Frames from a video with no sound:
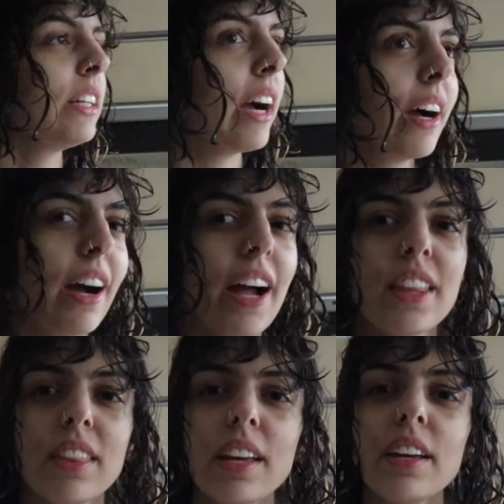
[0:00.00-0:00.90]
Yeah, I
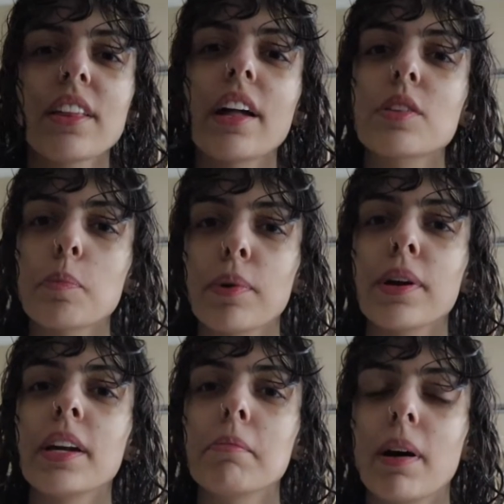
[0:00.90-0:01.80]
think that's
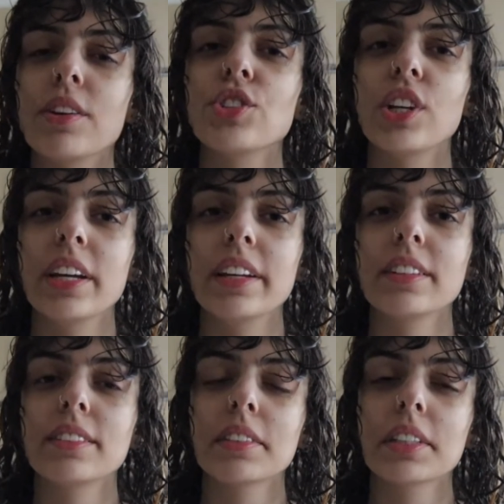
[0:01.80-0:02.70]
pretty much it.